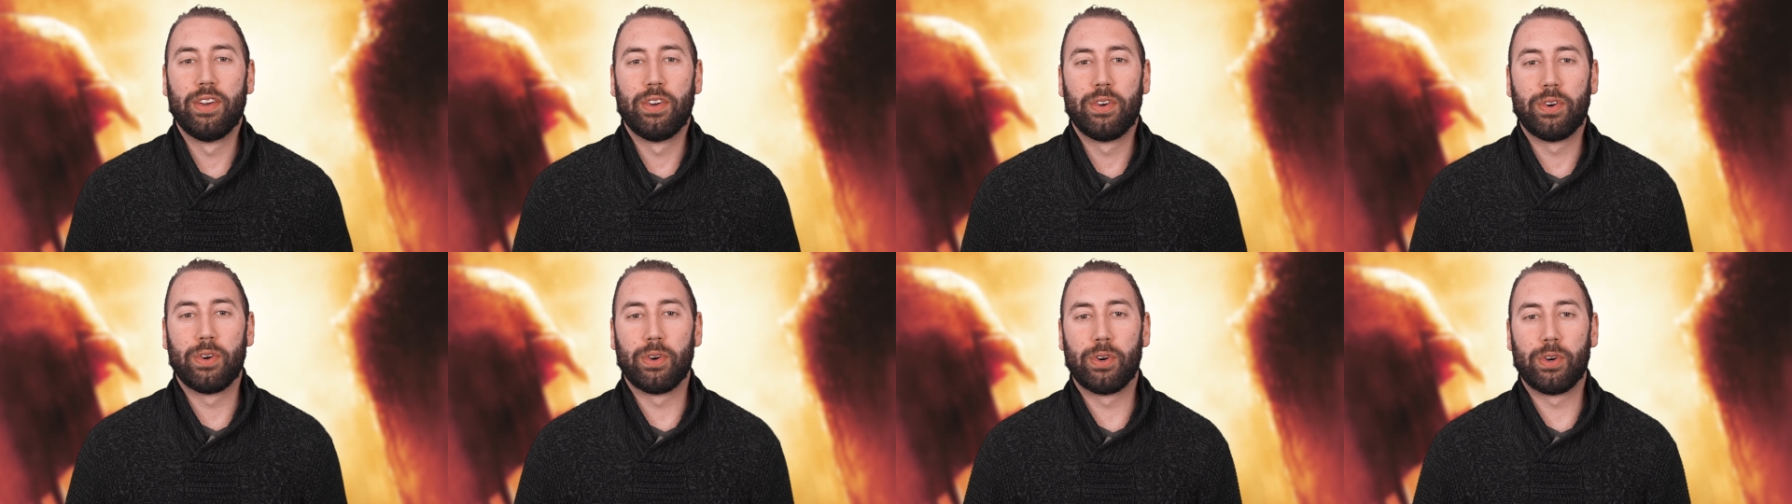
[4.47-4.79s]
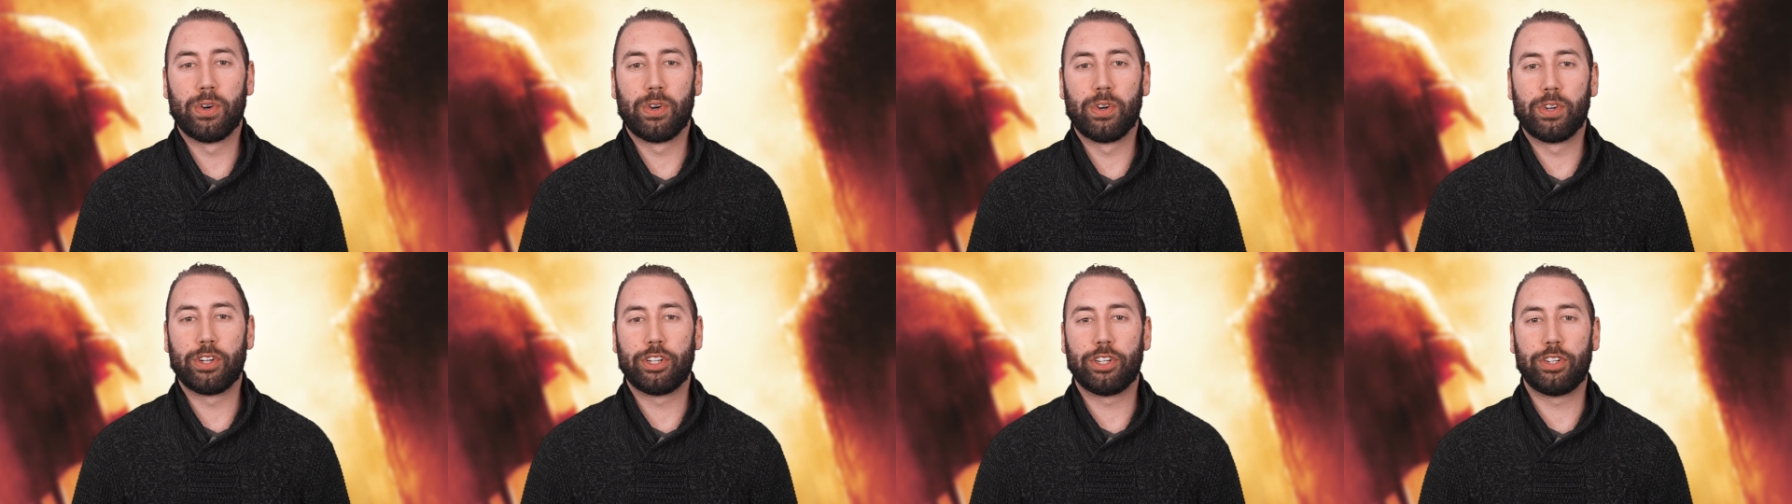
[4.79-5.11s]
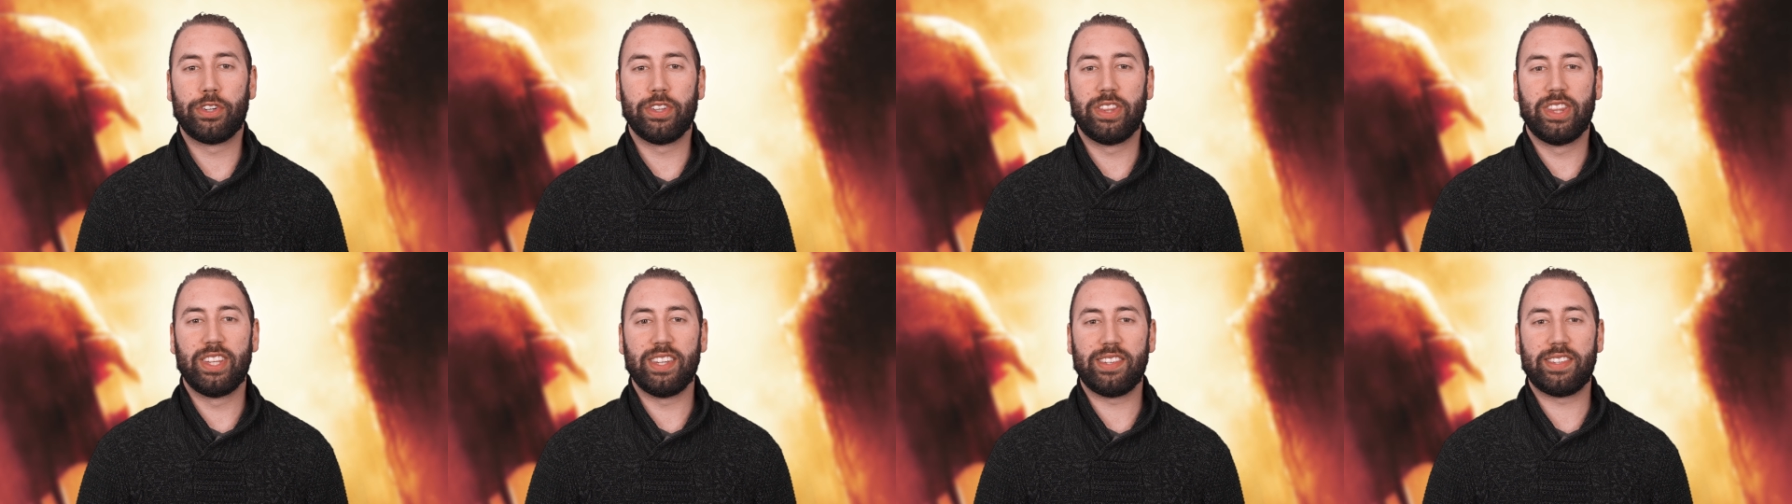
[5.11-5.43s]
Or
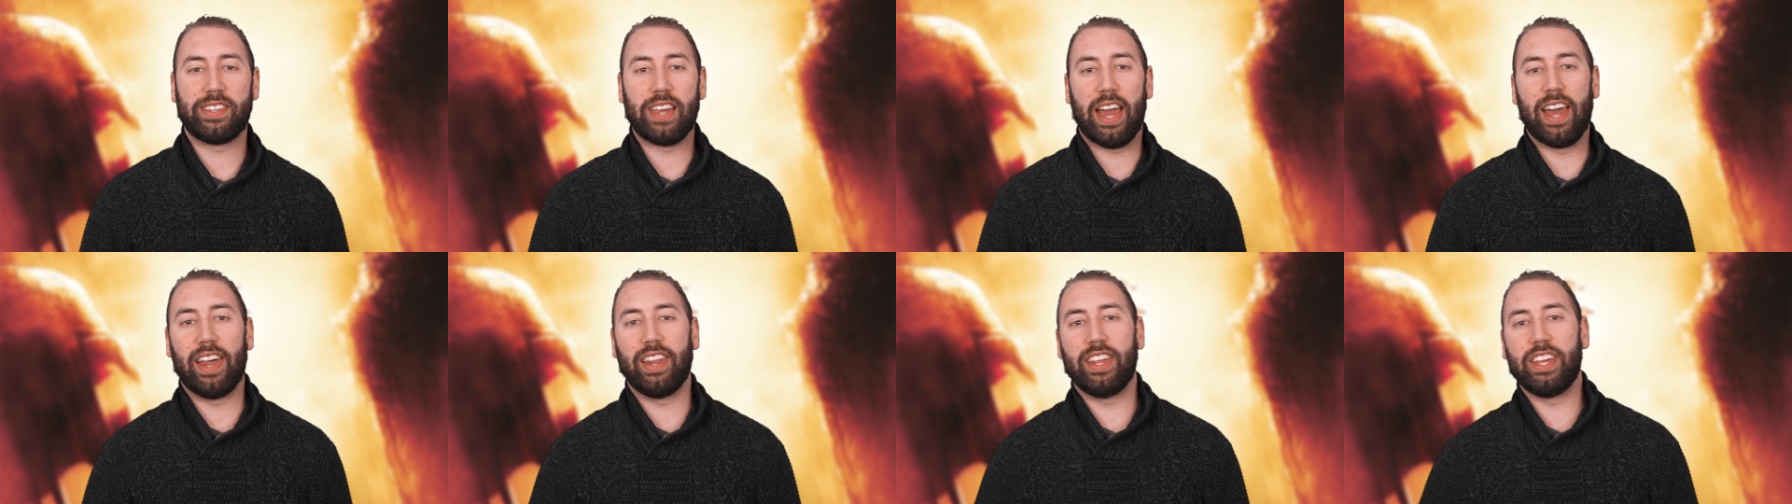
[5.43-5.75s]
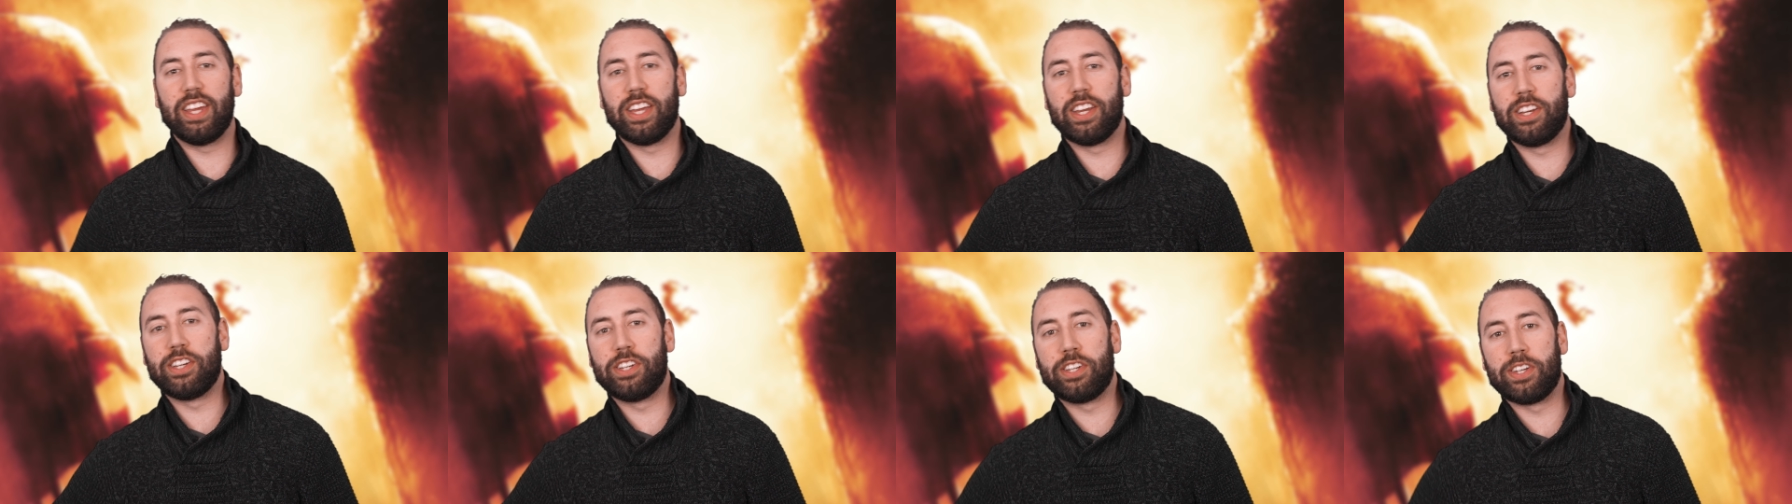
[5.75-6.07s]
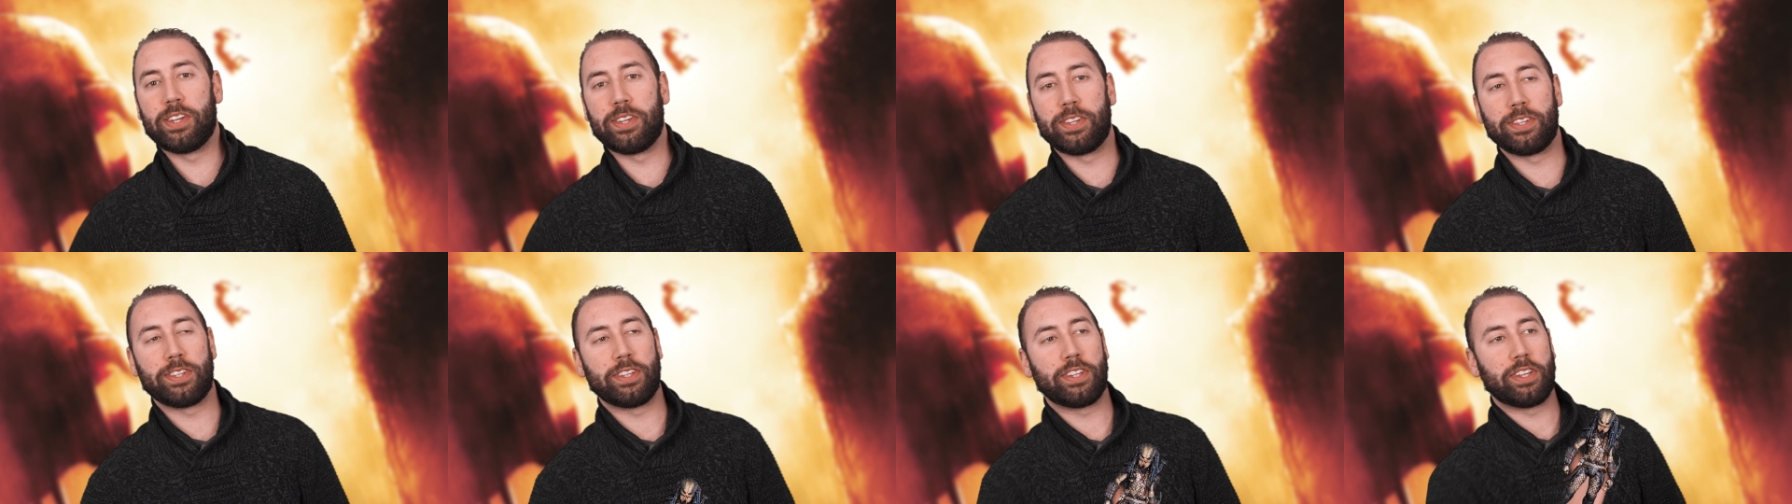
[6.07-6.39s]
should this alien
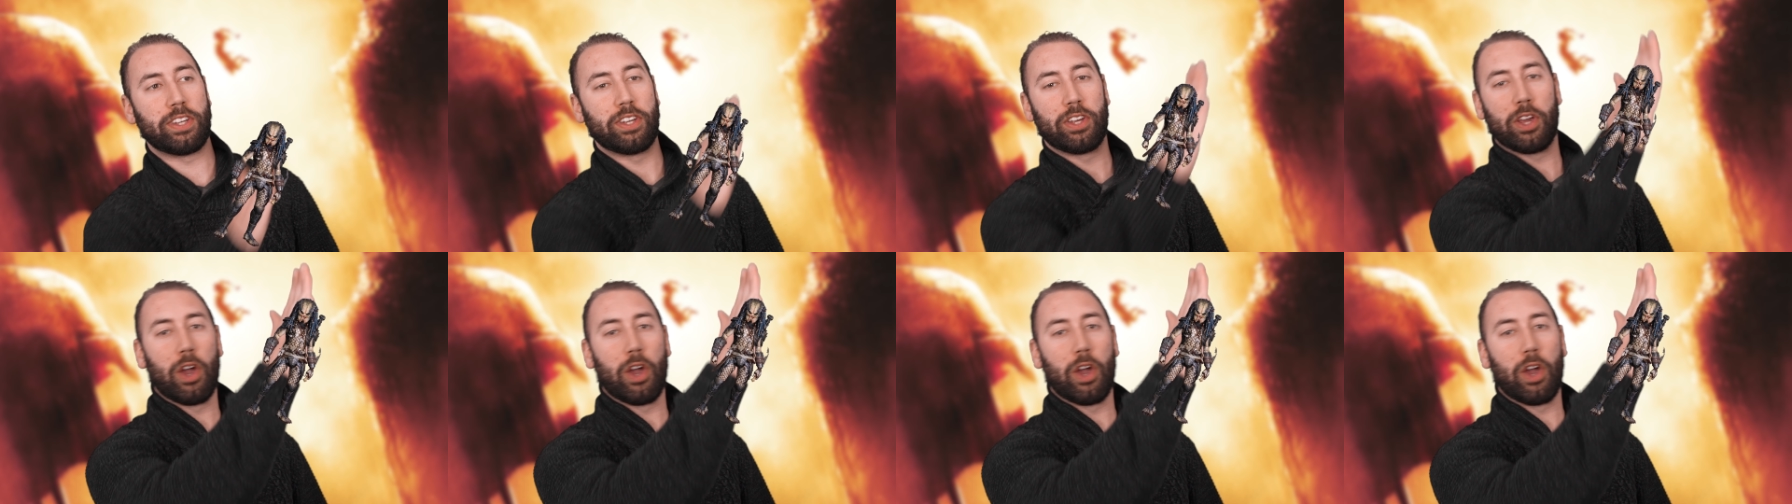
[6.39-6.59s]
just